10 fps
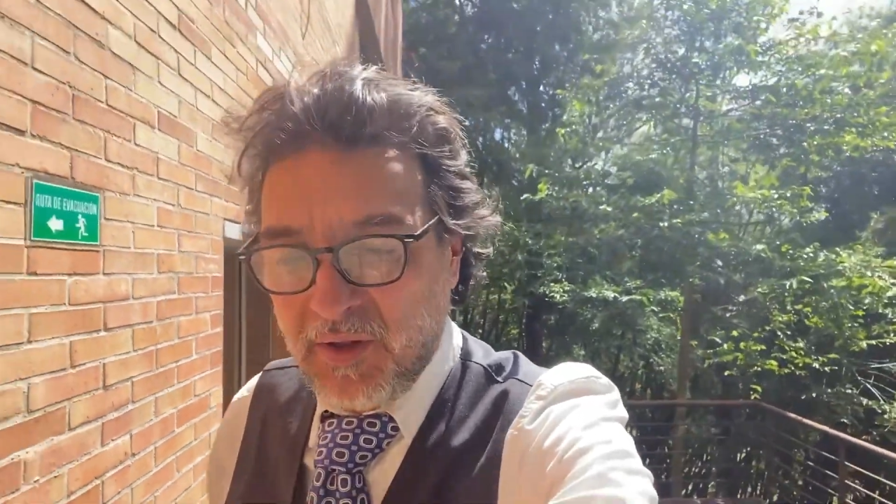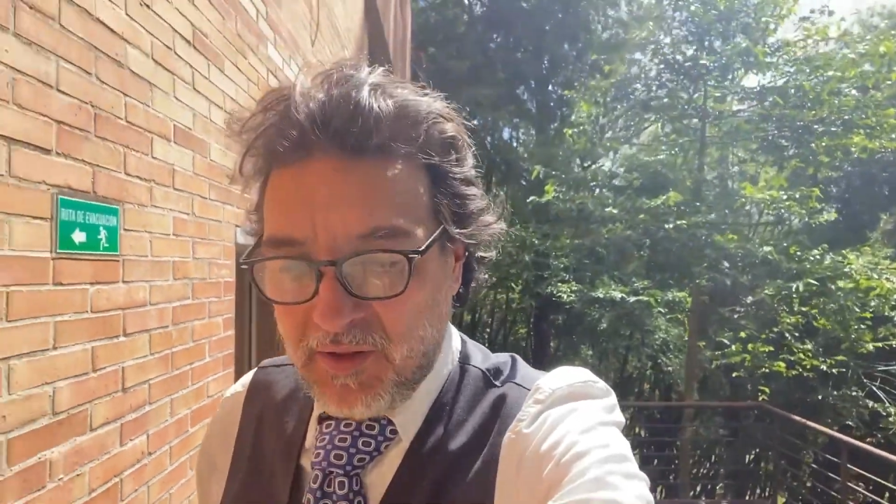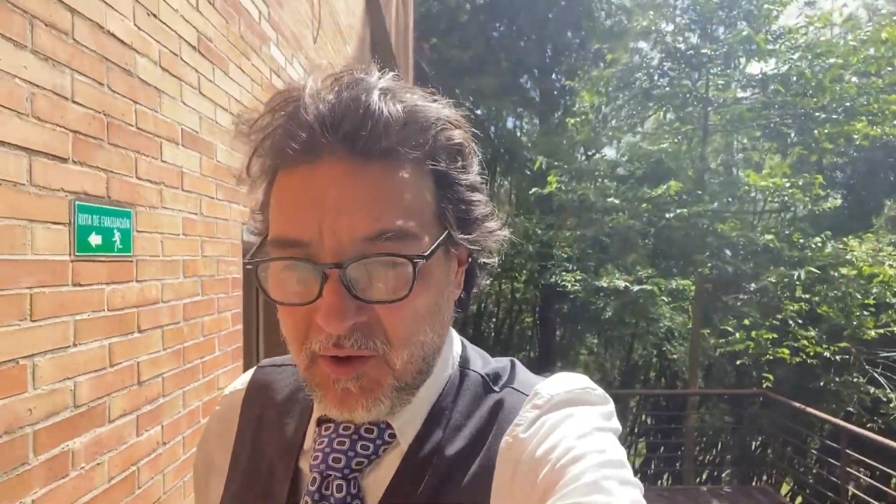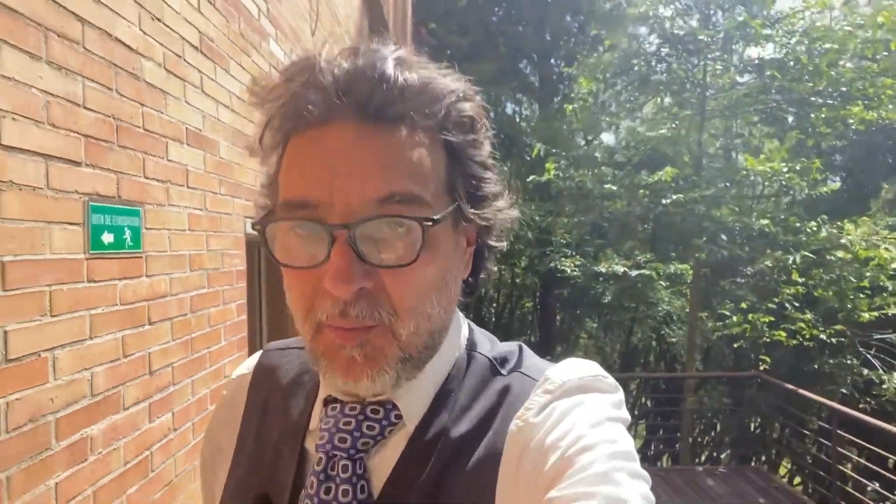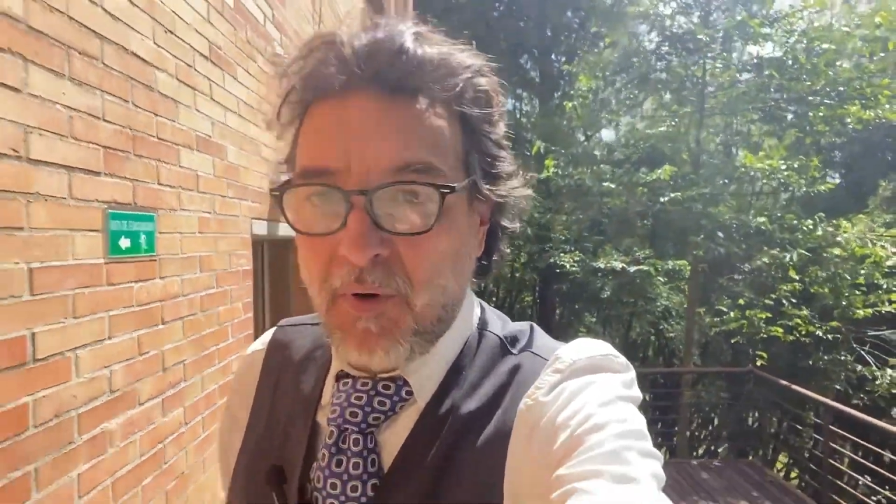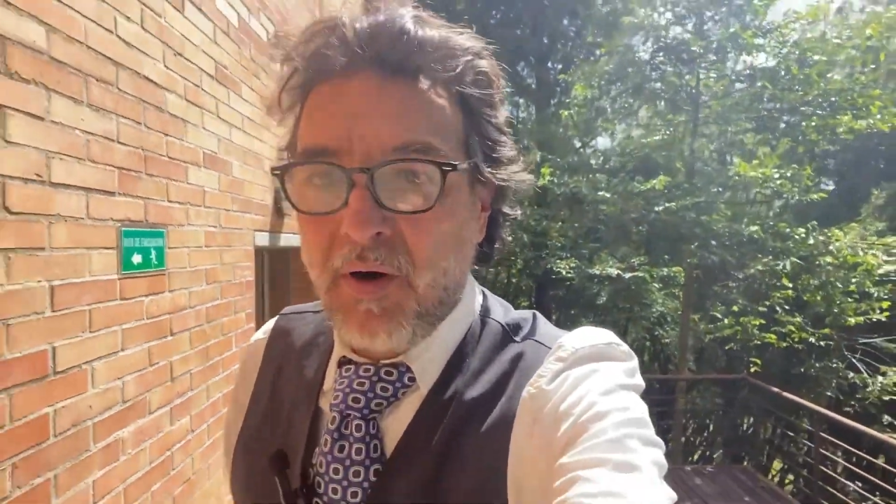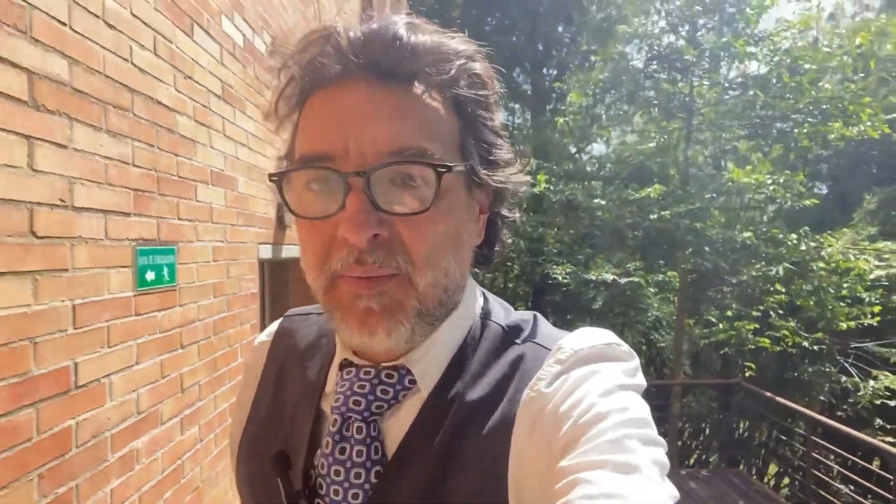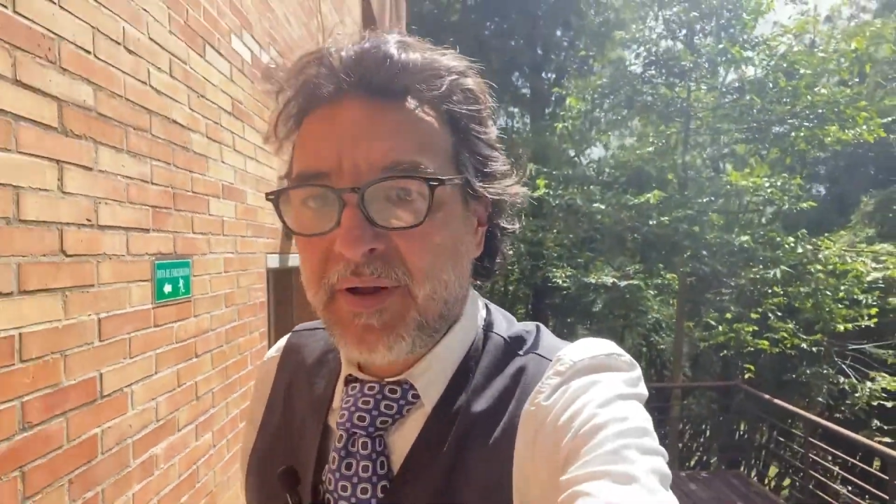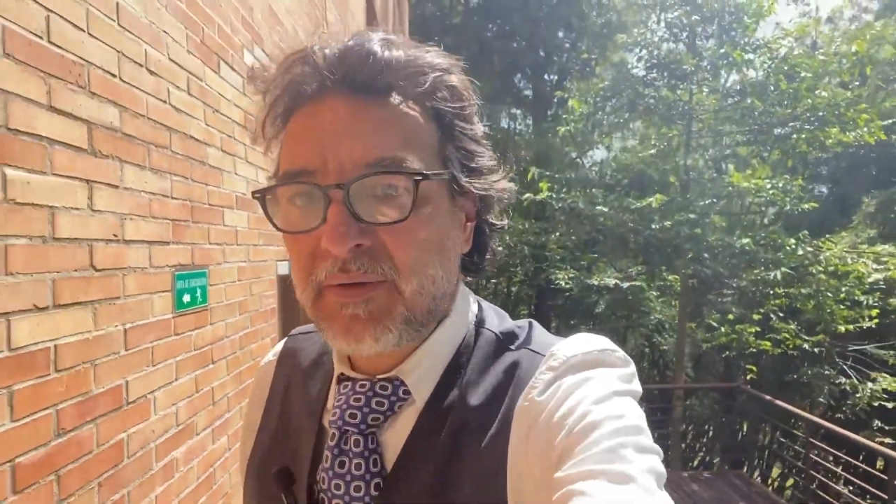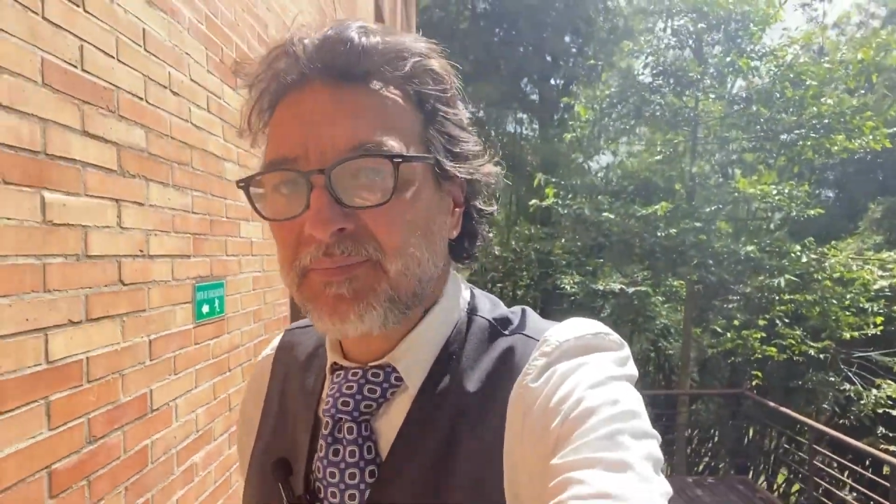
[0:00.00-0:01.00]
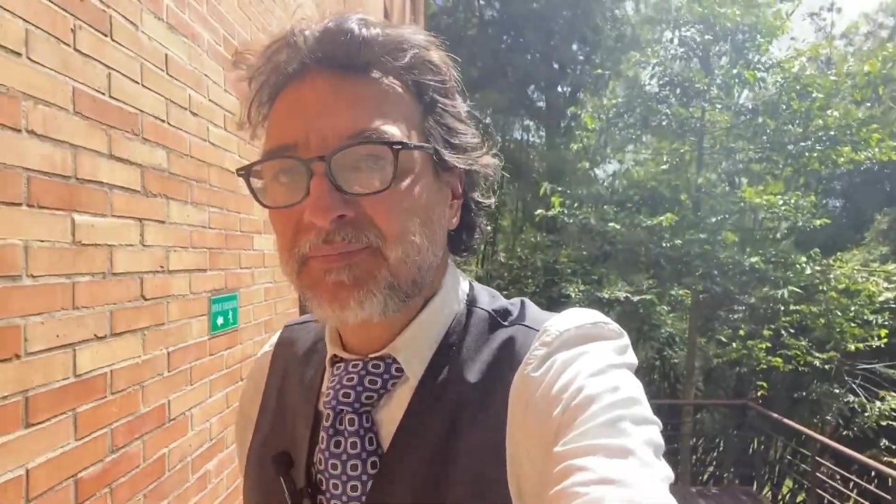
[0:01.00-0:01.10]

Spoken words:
at the apartment.